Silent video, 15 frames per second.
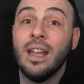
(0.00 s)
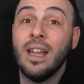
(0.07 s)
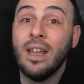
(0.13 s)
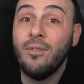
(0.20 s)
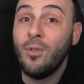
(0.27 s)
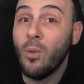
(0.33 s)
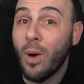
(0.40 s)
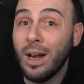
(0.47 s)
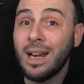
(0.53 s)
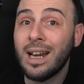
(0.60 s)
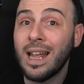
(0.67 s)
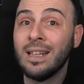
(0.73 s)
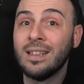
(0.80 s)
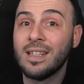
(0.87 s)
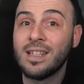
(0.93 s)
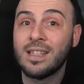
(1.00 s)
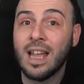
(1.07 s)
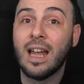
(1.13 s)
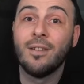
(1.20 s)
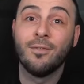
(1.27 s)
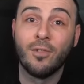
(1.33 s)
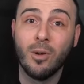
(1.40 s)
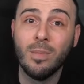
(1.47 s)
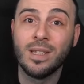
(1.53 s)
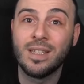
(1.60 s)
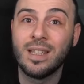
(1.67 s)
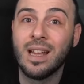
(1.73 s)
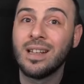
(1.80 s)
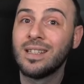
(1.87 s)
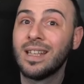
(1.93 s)
if you want to land the stun from a
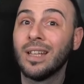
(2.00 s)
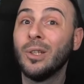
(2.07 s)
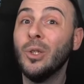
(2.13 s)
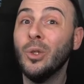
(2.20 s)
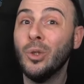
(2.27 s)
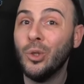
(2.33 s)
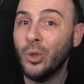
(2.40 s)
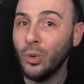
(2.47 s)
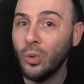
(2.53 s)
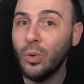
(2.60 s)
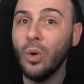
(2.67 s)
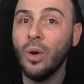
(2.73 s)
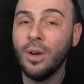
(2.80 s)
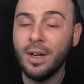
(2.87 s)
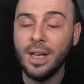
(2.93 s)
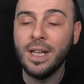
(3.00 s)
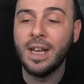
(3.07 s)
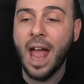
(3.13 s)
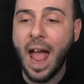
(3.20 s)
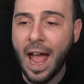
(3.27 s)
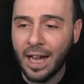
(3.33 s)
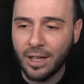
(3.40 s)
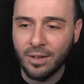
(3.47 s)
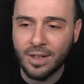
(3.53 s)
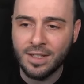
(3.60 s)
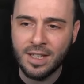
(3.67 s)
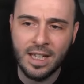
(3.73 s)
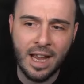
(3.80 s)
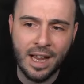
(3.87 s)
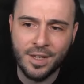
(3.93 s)
stun set, you do need
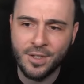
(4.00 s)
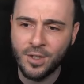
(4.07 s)
accuracy, guys.